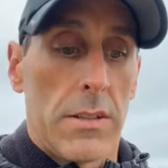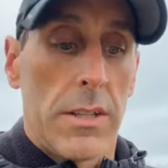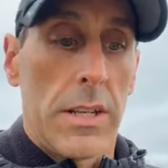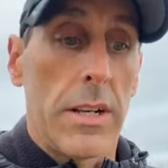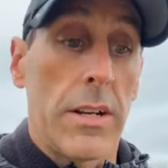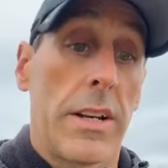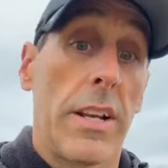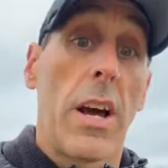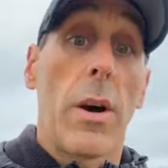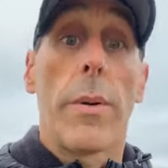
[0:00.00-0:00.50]

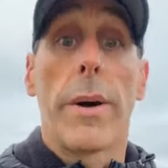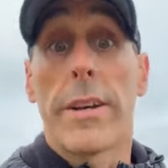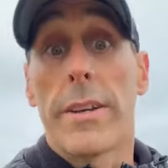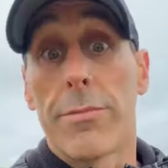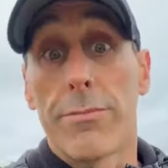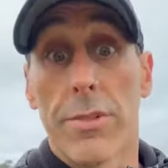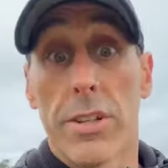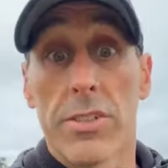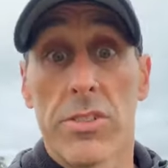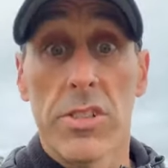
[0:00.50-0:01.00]
then I know I
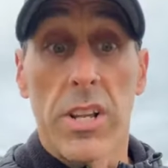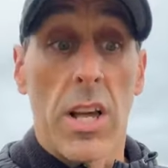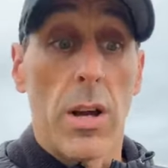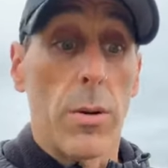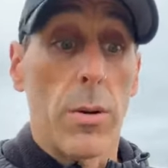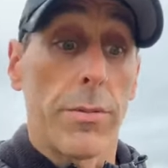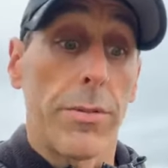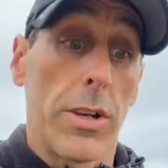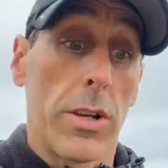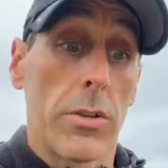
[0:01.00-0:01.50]
can run
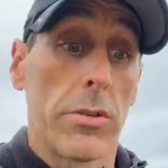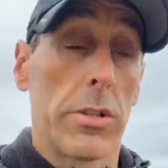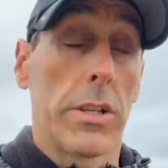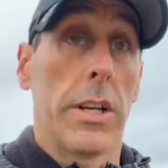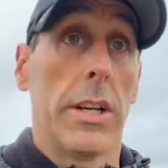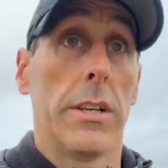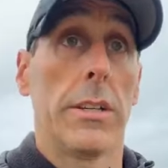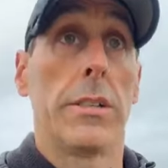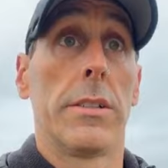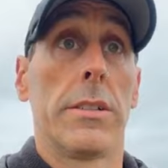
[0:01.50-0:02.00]
slower for
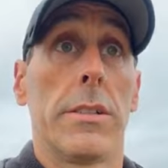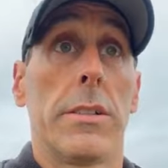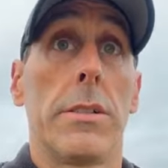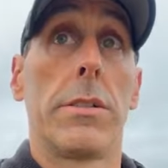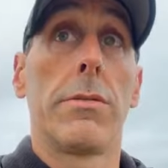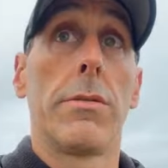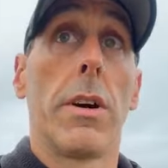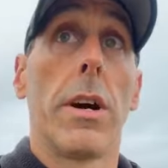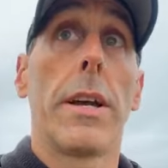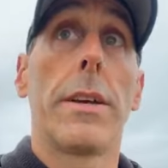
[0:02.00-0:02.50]
longer,
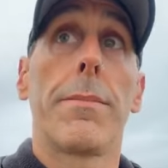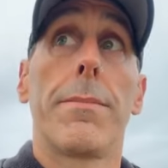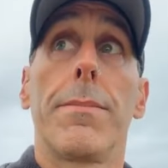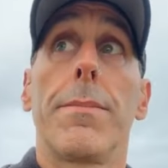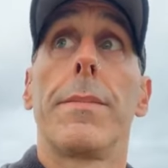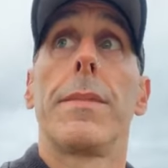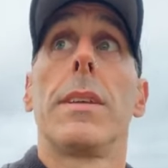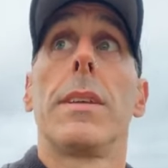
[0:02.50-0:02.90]
right?